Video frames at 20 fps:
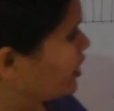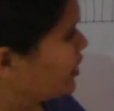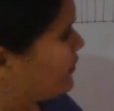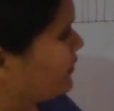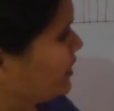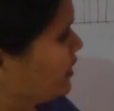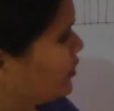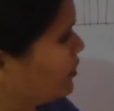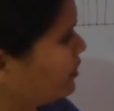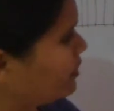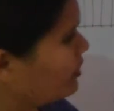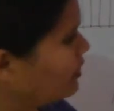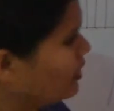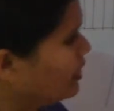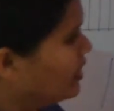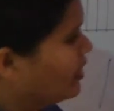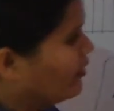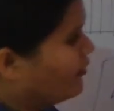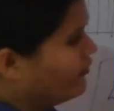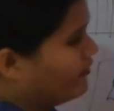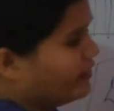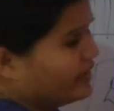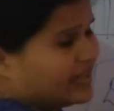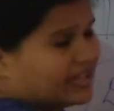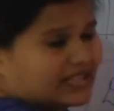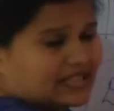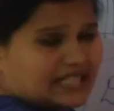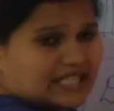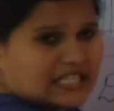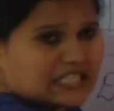will do,
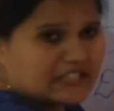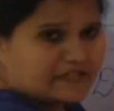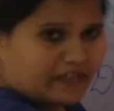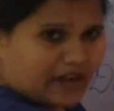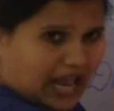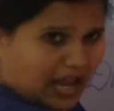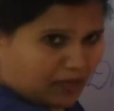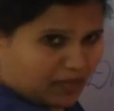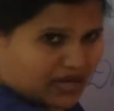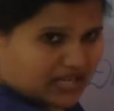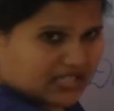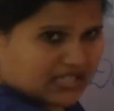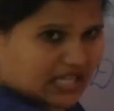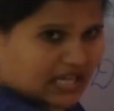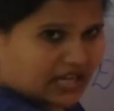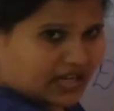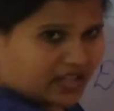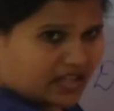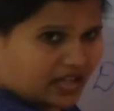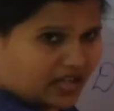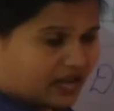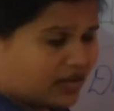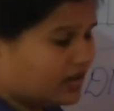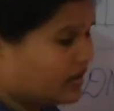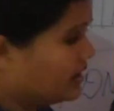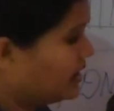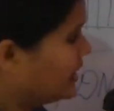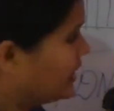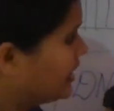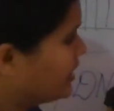where these fragments are here,
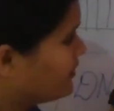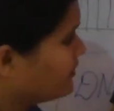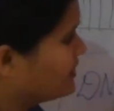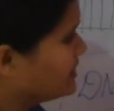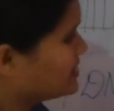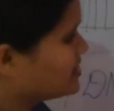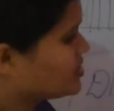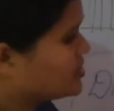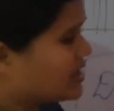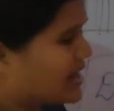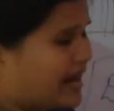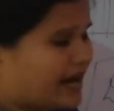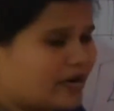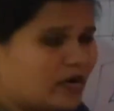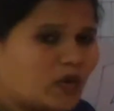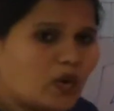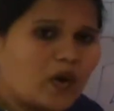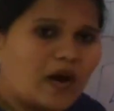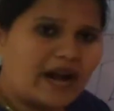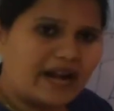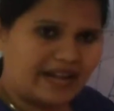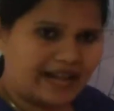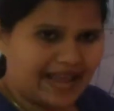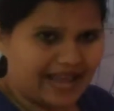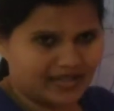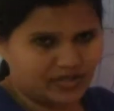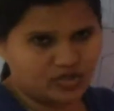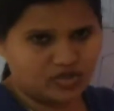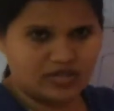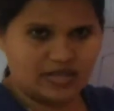it will start to
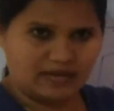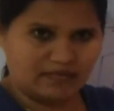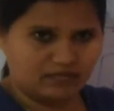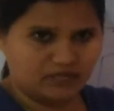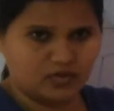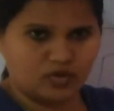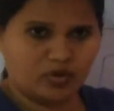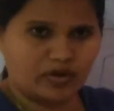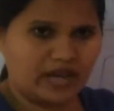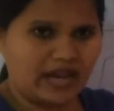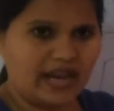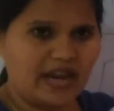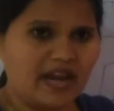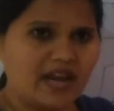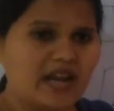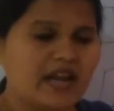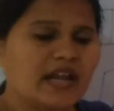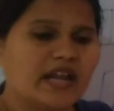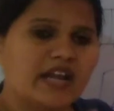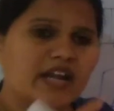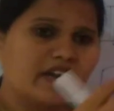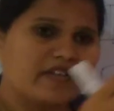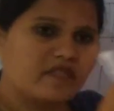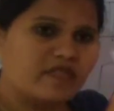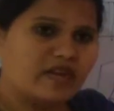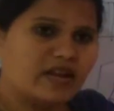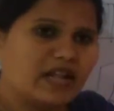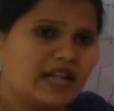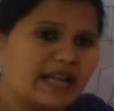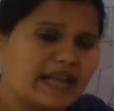attach them, okay? It
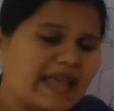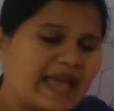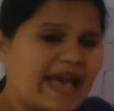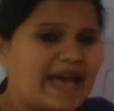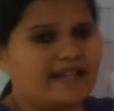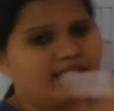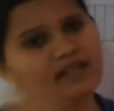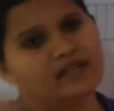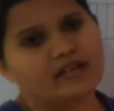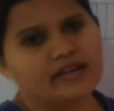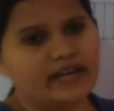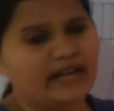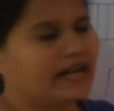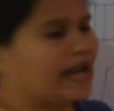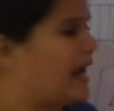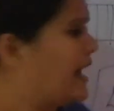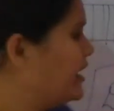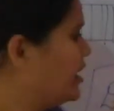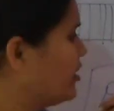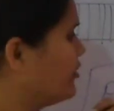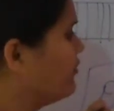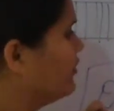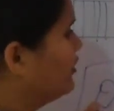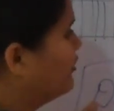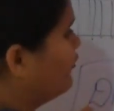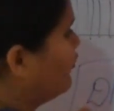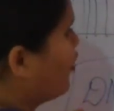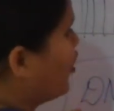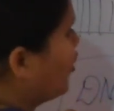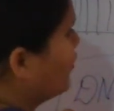will gather it and it will
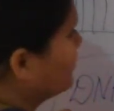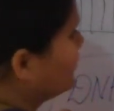form